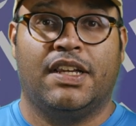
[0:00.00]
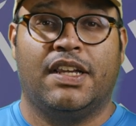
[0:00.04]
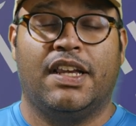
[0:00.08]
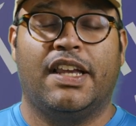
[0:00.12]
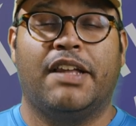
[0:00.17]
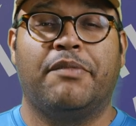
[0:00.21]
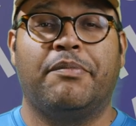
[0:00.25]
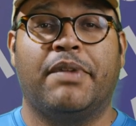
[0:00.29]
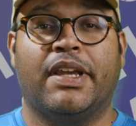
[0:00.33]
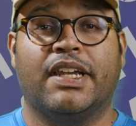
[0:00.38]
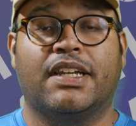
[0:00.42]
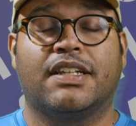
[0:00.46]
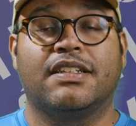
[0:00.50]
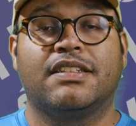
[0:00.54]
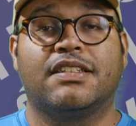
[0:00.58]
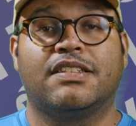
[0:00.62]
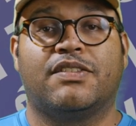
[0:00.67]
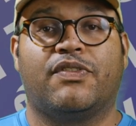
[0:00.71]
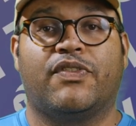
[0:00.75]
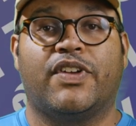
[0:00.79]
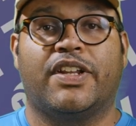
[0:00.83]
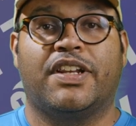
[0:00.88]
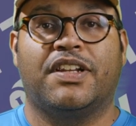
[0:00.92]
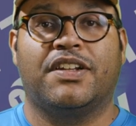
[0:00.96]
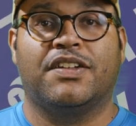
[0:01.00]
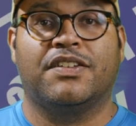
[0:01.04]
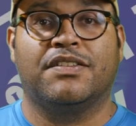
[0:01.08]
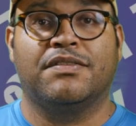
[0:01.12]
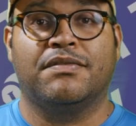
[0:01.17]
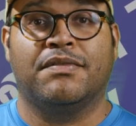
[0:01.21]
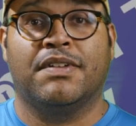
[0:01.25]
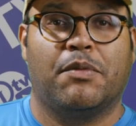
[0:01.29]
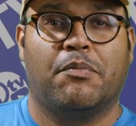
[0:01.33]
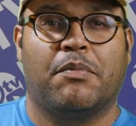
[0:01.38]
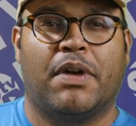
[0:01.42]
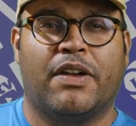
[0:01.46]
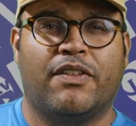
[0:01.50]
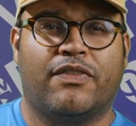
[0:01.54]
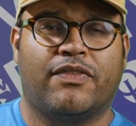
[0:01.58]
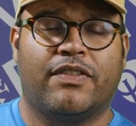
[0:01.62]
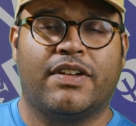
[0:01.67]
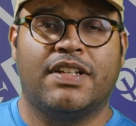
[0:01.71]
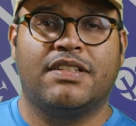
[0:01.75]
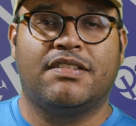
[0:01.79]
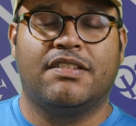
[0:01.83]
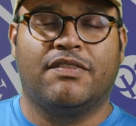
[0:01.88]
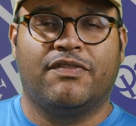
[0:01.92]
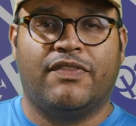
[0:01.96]
in making this video. My
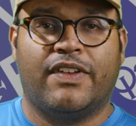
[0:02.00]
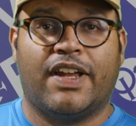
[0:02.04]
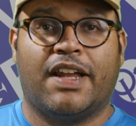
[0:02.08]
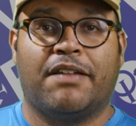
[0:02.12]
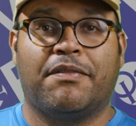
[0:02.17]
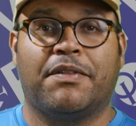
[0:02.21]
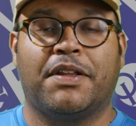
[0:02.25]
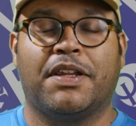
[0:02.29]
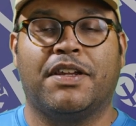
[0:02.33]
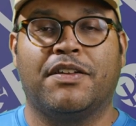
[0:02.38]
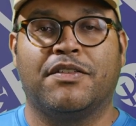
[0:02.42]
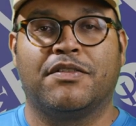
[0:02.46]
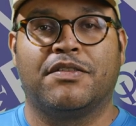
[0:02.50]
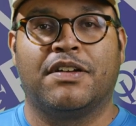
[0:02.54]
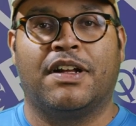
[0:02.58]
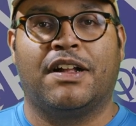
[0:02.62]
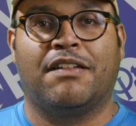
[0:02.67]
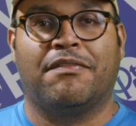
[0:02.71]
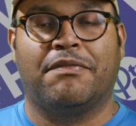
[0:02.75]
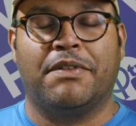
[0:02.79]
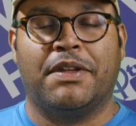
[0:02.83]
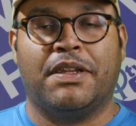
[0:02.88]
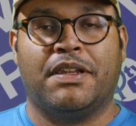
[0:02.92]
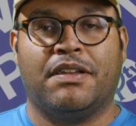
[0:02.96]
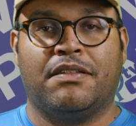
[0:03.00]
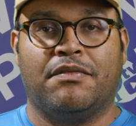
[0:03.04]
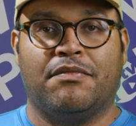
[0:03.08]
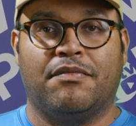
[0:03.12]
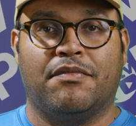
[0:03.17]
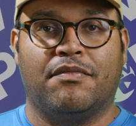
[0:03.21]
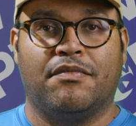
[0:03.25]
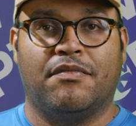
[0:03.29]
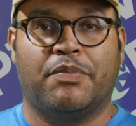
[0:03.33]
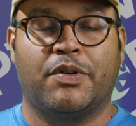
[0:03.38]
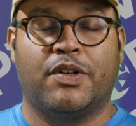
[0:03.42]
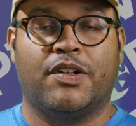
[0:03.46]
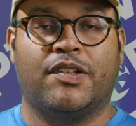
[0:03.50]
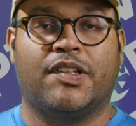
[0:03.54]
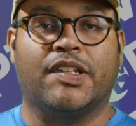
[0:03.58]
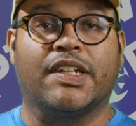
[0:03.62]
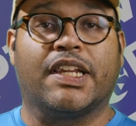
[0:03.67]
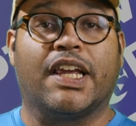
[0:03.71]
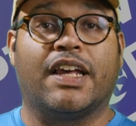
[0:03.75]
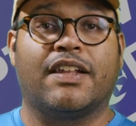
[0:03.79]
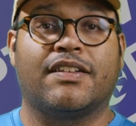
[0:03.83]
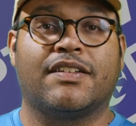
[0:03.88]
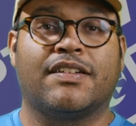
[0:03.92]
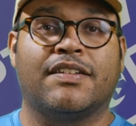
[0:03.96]
friends and family who helped me put it
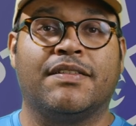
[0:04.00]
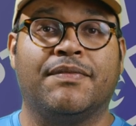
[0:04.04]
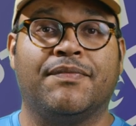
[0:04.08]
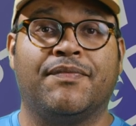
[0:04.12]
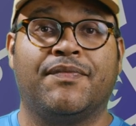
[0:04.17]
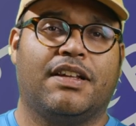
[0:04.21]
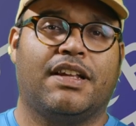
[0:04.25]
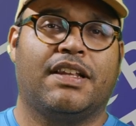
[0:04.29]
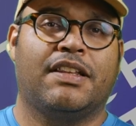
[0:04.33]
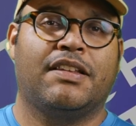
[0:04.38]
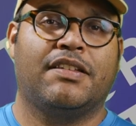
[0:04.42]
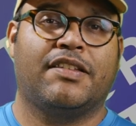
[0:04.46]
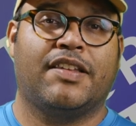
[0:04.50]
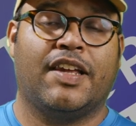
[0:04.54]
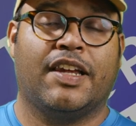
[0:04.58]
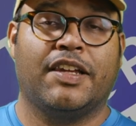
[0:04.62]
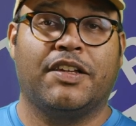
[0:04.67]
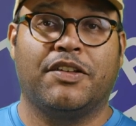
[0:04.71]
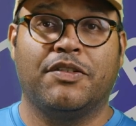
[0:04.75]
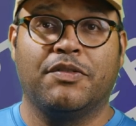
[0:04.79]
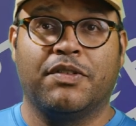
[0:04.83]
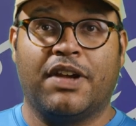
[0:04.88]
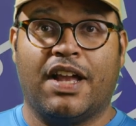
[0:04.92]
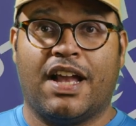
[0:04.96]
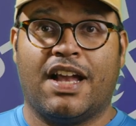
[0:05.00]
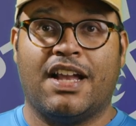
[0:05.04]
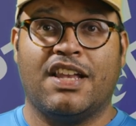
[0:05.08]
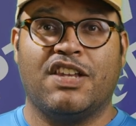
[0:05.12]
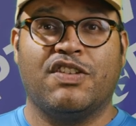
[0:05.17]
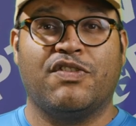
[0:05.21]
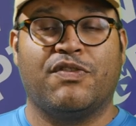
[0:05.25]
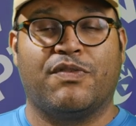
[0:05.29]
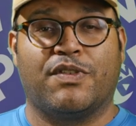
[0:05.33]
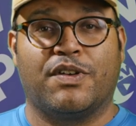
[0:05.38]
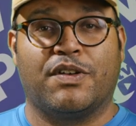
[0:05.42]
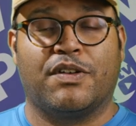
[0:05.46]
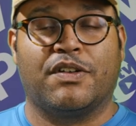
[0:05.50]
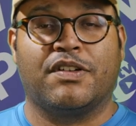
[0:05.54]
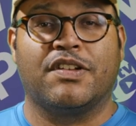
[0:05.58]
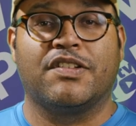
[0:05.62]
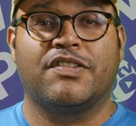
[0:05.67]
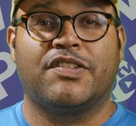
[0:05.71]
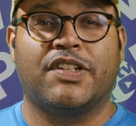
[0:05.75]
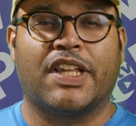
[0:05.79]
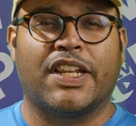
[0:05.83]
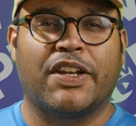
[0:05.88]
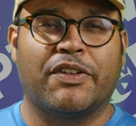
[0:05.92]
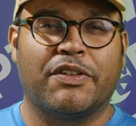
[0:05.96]
together. And thank you guys for
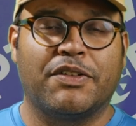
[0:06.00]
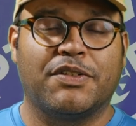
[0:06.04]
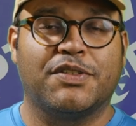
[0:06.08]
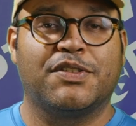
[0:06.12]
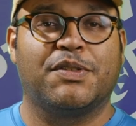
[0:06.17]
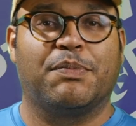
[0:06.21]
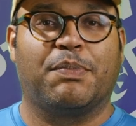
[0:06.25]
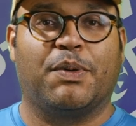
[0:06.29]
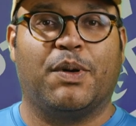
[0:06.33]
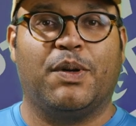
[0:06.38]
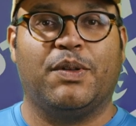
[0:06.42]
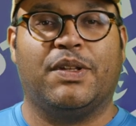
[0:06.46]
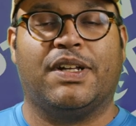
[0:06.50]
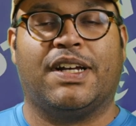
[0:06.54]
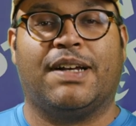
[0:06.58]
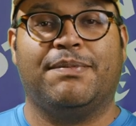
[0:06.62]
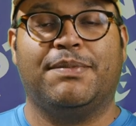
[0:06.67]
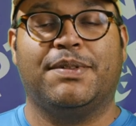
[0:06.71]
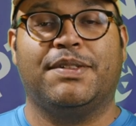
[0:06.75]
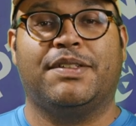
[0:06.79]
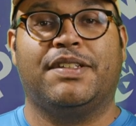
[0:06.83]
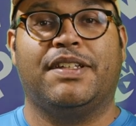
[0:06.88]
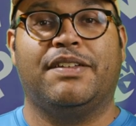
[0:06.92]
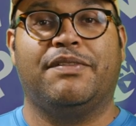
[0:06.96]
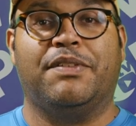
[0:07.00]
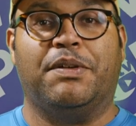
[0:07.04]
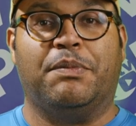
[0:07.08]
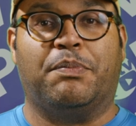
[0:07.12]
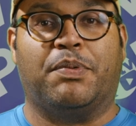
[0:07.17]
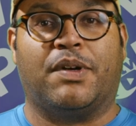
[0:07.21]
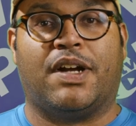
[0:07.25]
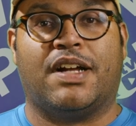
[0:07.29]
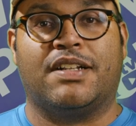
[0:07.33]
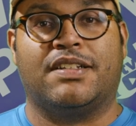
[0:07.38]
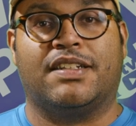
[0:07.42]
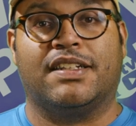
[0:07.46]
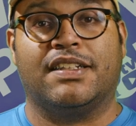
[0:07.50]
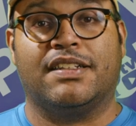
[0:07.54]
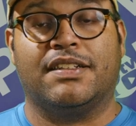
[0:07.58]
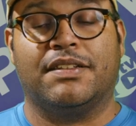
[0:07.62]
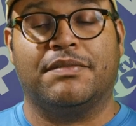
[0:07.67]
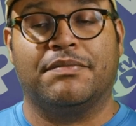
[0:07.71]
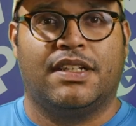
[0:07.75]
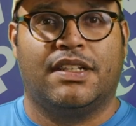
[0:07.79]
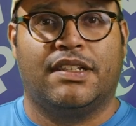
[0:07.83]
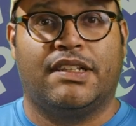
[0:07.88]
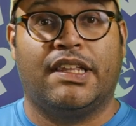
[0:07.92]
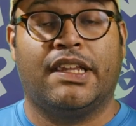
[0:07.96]
continuing to support the OptiTV
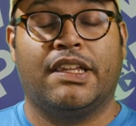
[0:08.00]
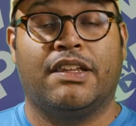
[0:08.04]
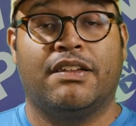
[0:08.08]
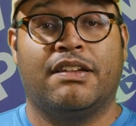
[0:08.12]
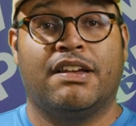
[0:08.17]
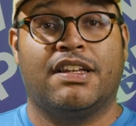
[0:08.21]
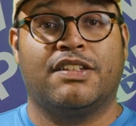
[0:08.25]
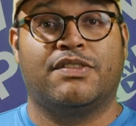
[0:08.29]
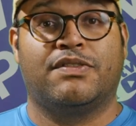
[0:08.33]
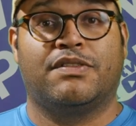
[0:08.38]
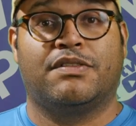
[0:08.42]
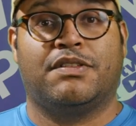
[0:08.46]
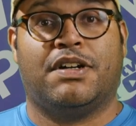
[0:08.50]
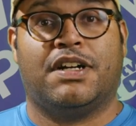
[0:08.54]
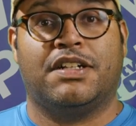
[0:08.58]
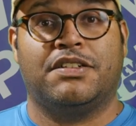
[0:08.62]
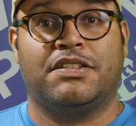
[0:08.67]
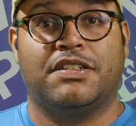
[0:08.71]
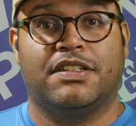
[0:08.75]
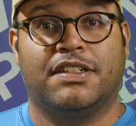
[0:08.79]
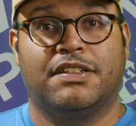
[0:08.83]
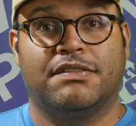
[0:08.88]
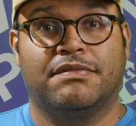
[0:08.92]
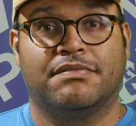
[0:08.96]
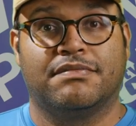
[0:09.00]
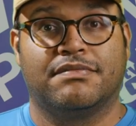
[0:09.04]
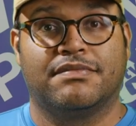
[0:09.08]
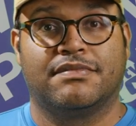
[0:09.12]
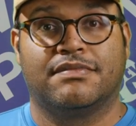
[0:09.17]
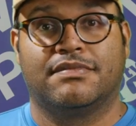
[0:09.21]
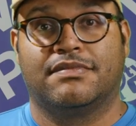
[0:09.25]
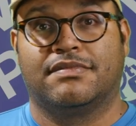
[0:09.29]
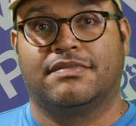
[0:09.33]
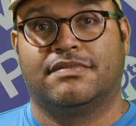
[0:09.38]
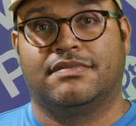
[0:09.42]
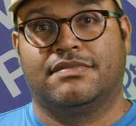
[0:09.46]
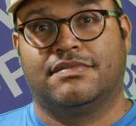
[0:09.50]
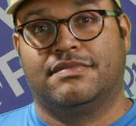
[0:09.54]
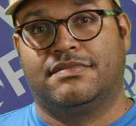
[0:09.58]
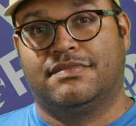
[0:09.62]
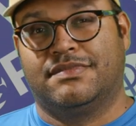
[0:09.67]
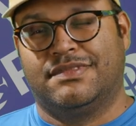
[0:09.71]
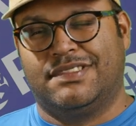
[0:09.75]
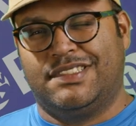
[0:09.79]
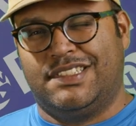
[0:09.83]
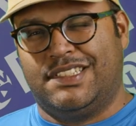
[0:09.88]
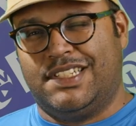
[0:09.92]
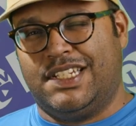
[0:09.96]
project. Thank you guys for watching.
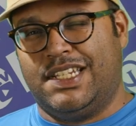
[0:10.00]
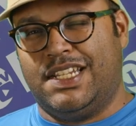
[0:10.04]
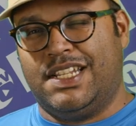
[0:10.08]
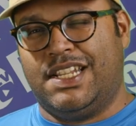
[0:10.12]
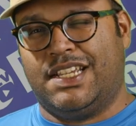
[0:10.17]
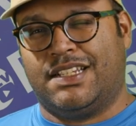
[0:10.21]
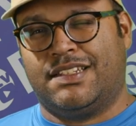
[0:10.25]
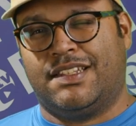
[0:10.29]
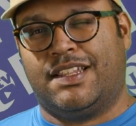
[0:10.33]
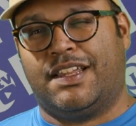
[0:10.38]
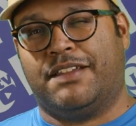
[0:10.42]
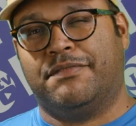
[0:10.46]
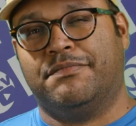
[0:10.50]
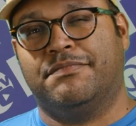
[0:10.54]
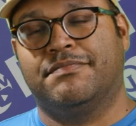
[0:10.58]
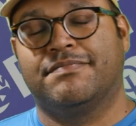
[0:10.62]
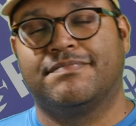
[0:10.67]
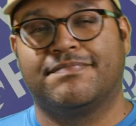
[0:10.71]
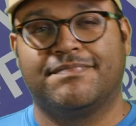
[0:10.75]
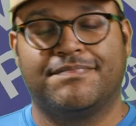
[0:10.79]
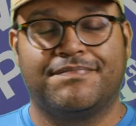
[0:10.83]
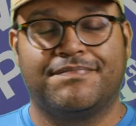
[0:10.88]
See you next time.